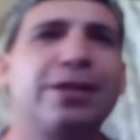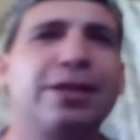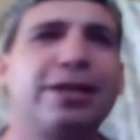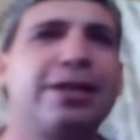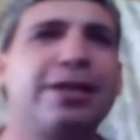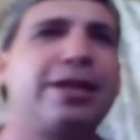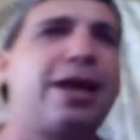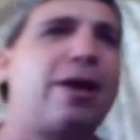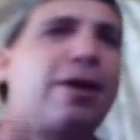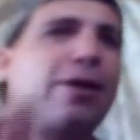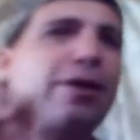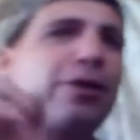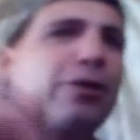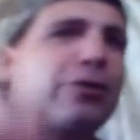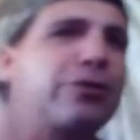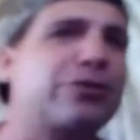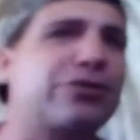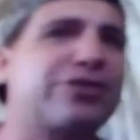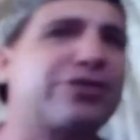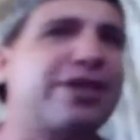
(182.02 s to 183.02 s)
Now I know
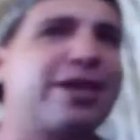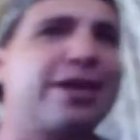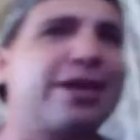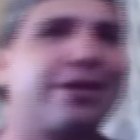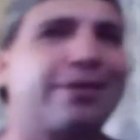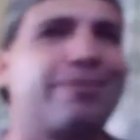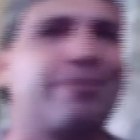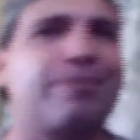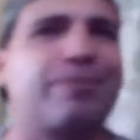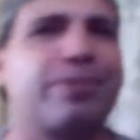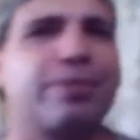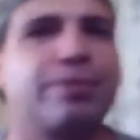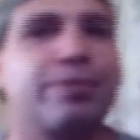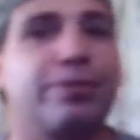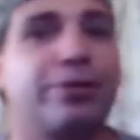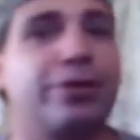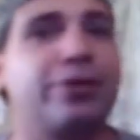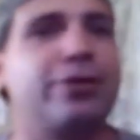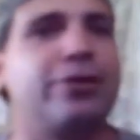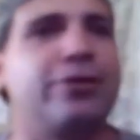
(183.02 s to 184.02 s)
what you're saying.
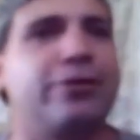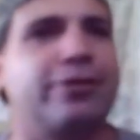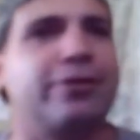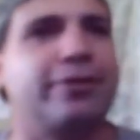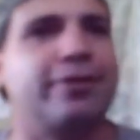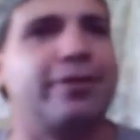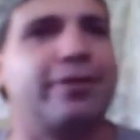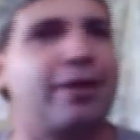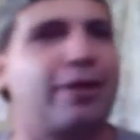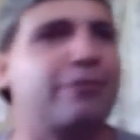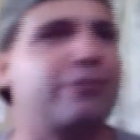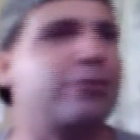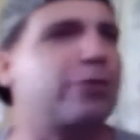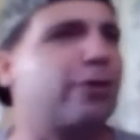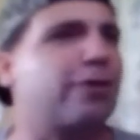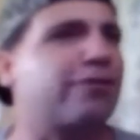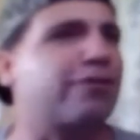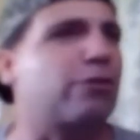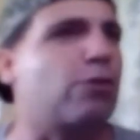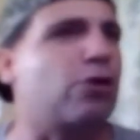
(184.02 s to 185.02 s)
Dude, have
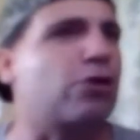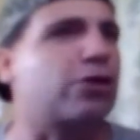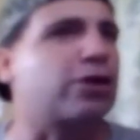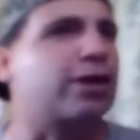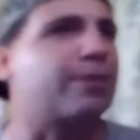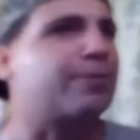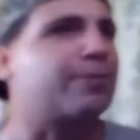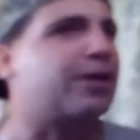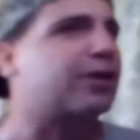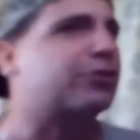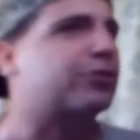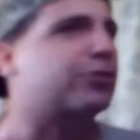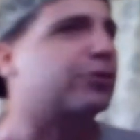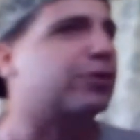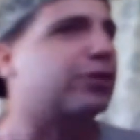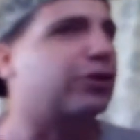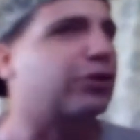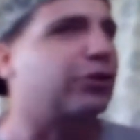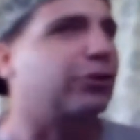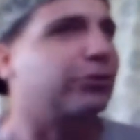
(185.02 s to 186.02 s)
you ever woken up next to a
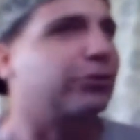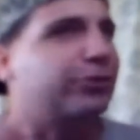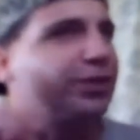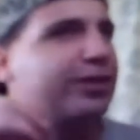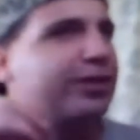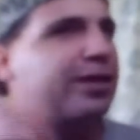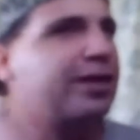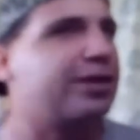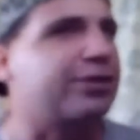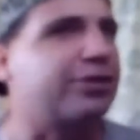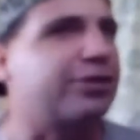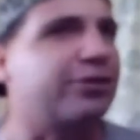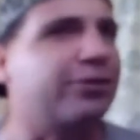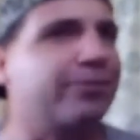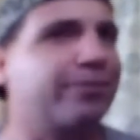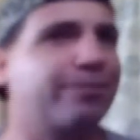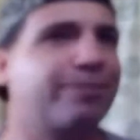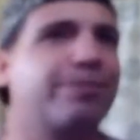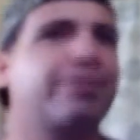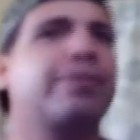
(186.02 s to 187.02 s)
girl who didn't hate
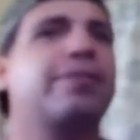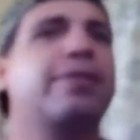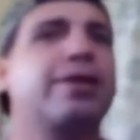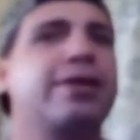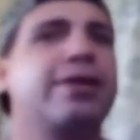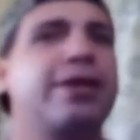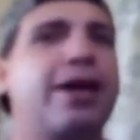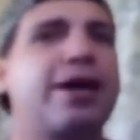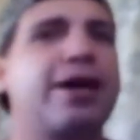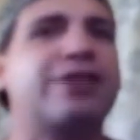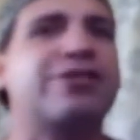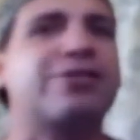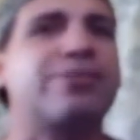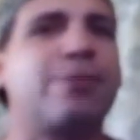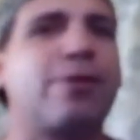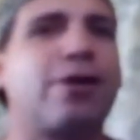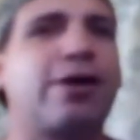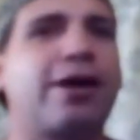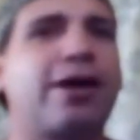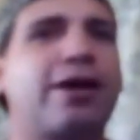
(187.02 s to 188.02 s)
you? Yeah,
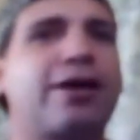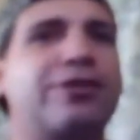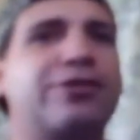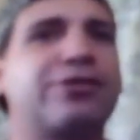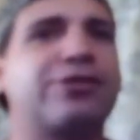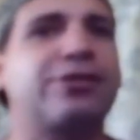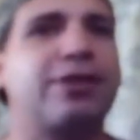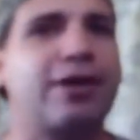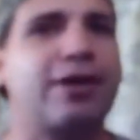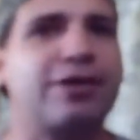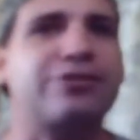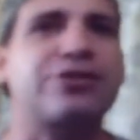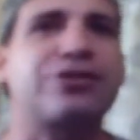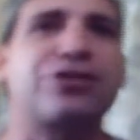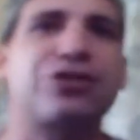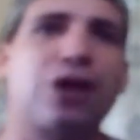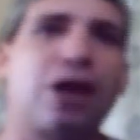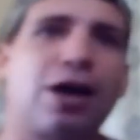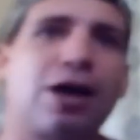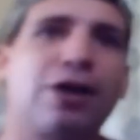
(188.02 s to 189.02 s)
smartass. As a
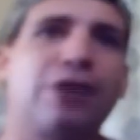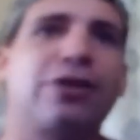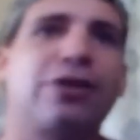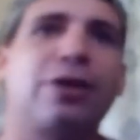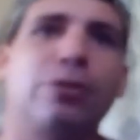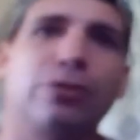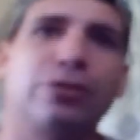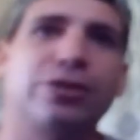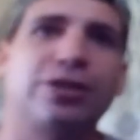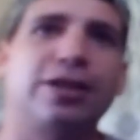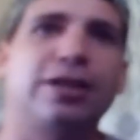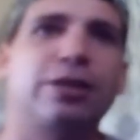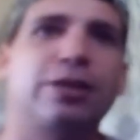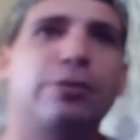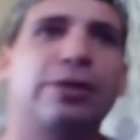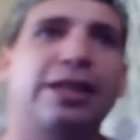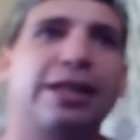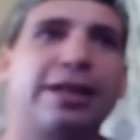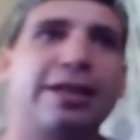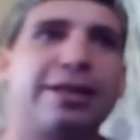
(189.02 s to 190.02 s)
child, I routinely
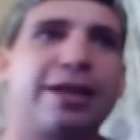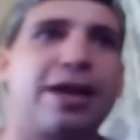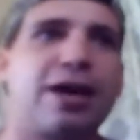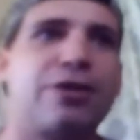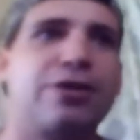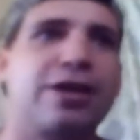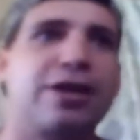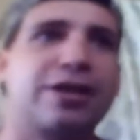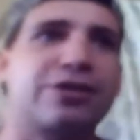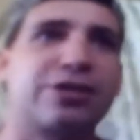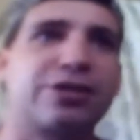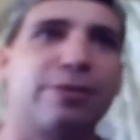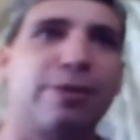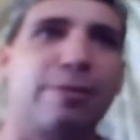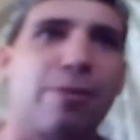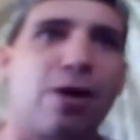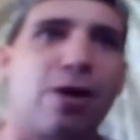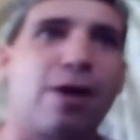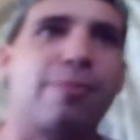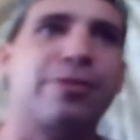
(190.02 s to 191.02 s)
would lay down next to my
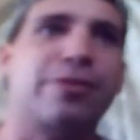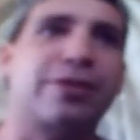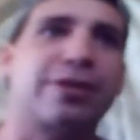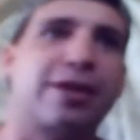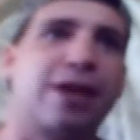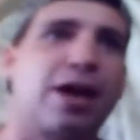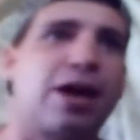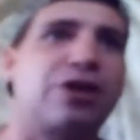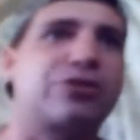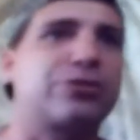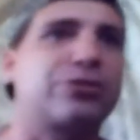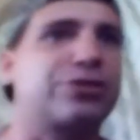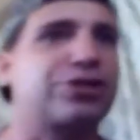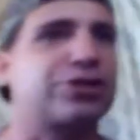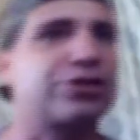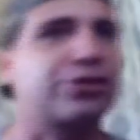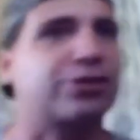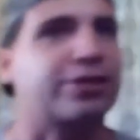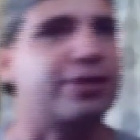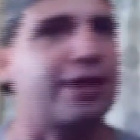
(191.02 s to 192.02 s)
mom on the couch when she
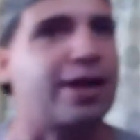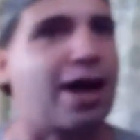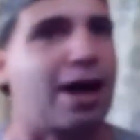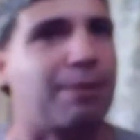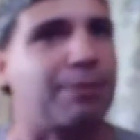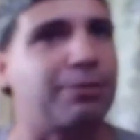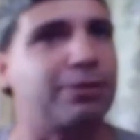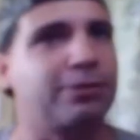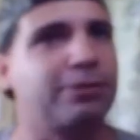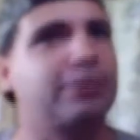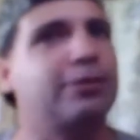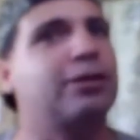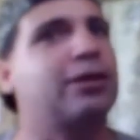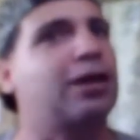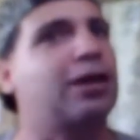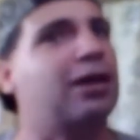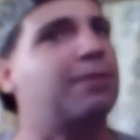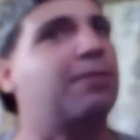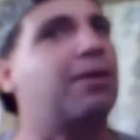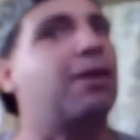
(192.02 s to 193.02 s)
took a nap.
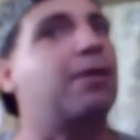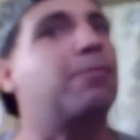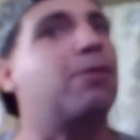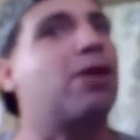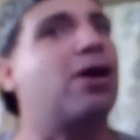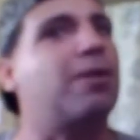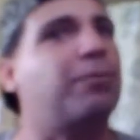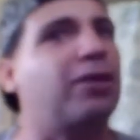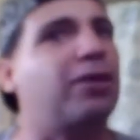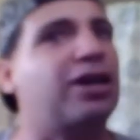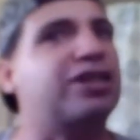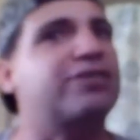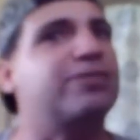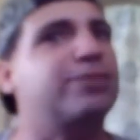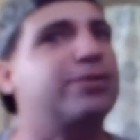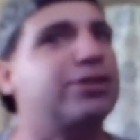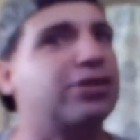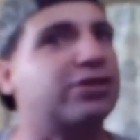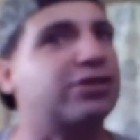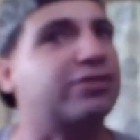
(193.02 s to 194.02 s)
And my mom likes
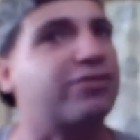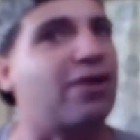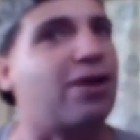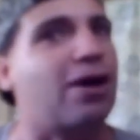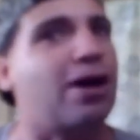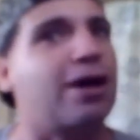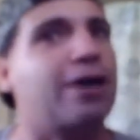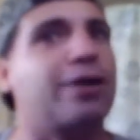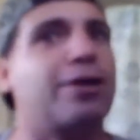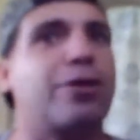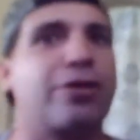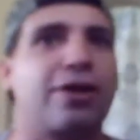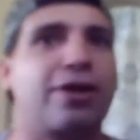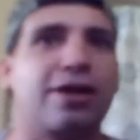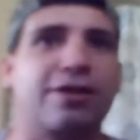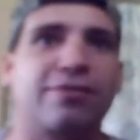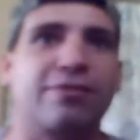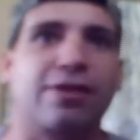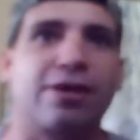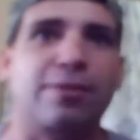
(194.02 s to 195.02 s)
me just fine,
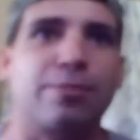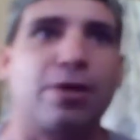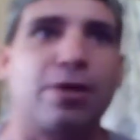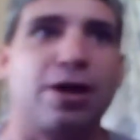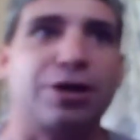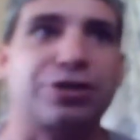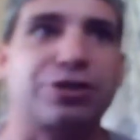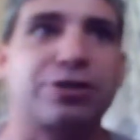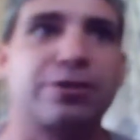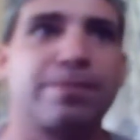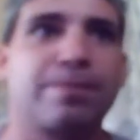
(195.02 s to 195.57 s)
thank you very much.